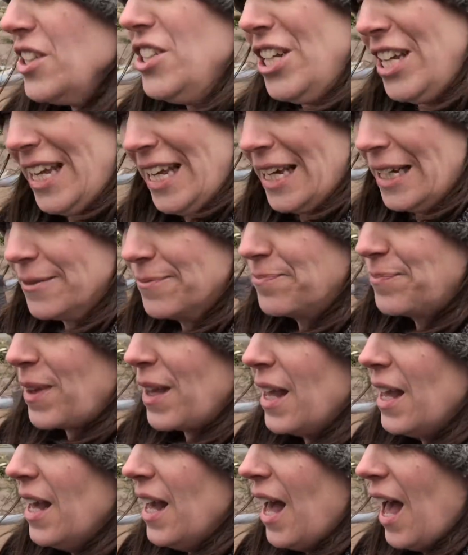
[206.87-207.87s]
to here.
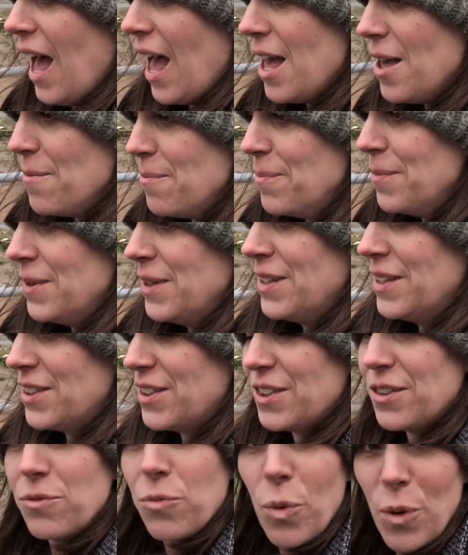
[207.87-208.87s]

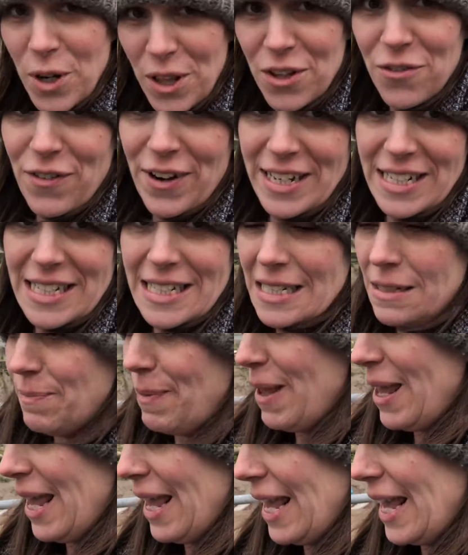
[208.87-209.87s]
One of the reasons
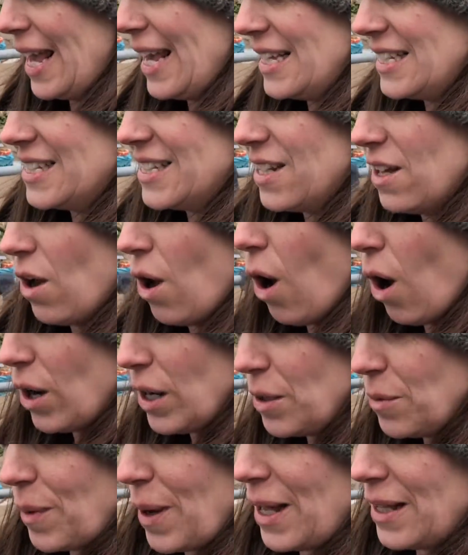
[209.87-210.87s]
being is that
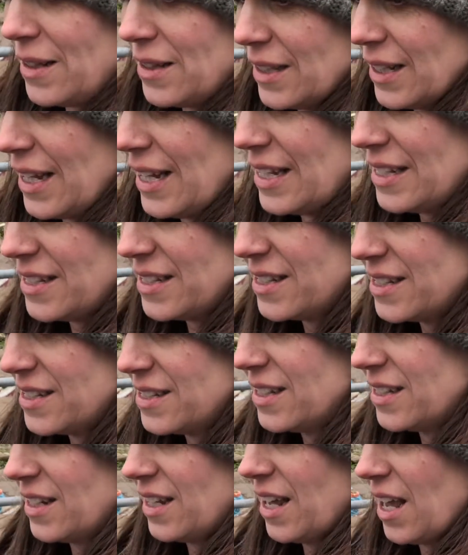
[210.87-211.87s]
Holywell
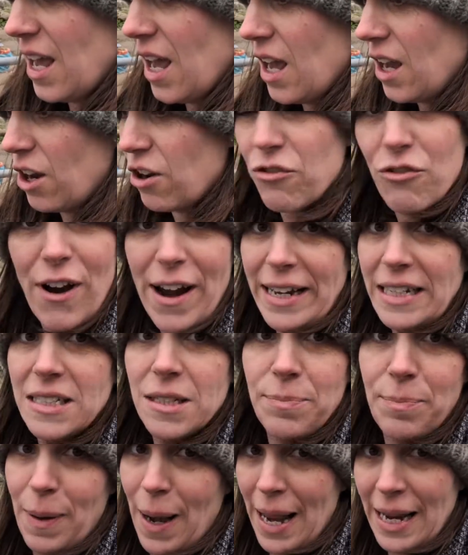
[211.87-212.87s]
is a
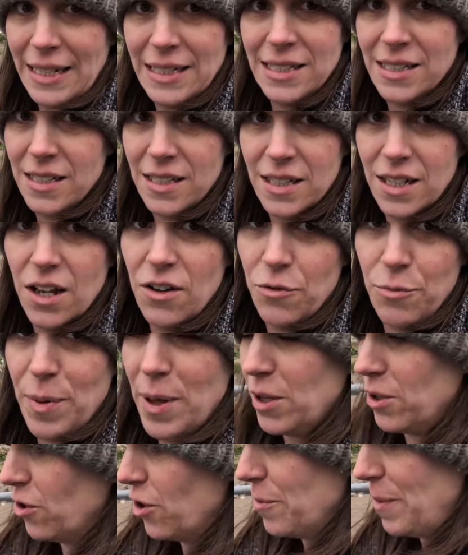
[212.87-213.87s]
great place of
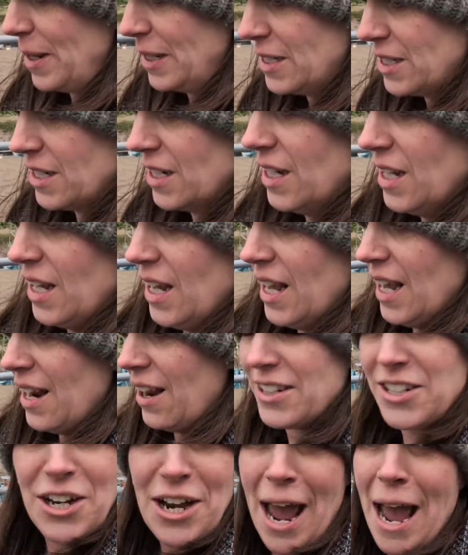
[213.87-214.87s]
pilgrimage.
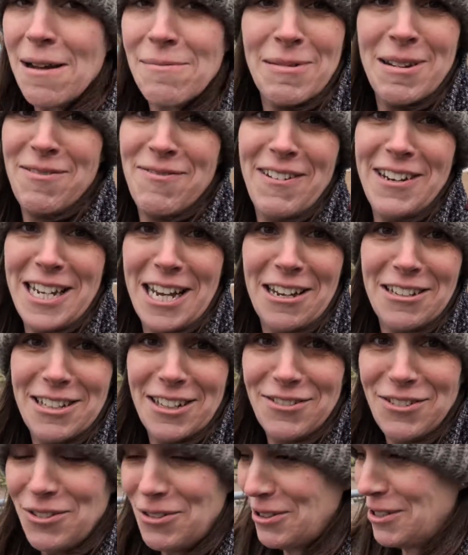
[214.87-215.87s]
I don't know how many videos
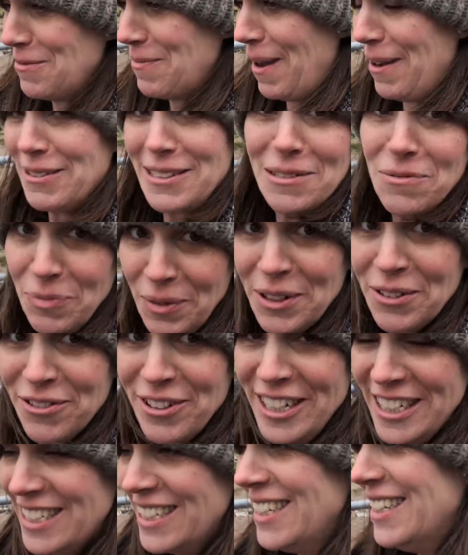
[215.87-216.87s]
I've talked about St
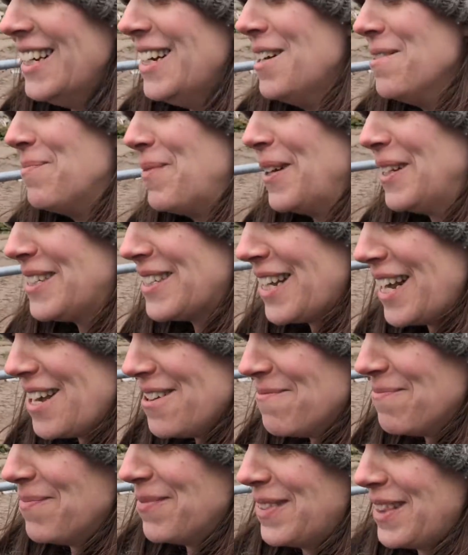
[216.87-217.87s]
Winifred, but
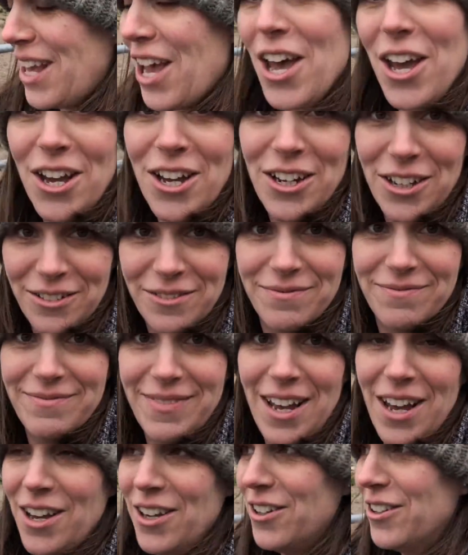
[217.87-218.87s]
her
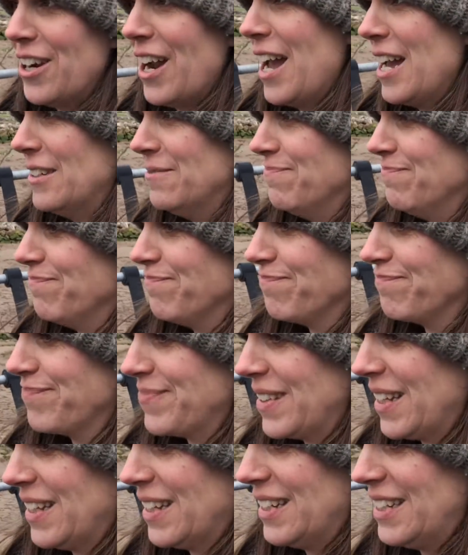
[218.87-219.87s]

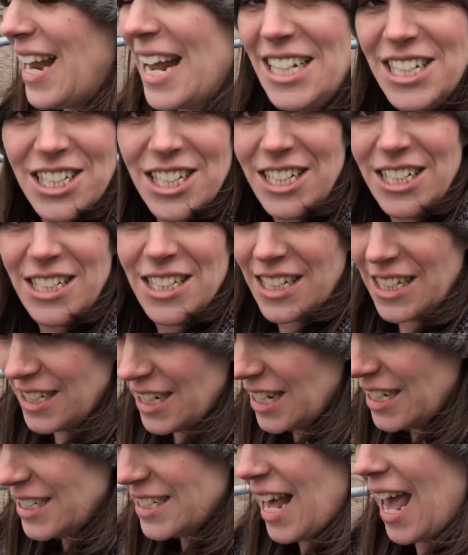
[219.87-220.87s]
legend
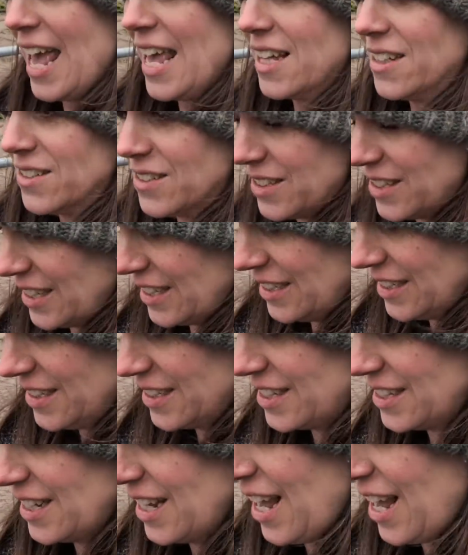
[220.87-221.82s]
and tales and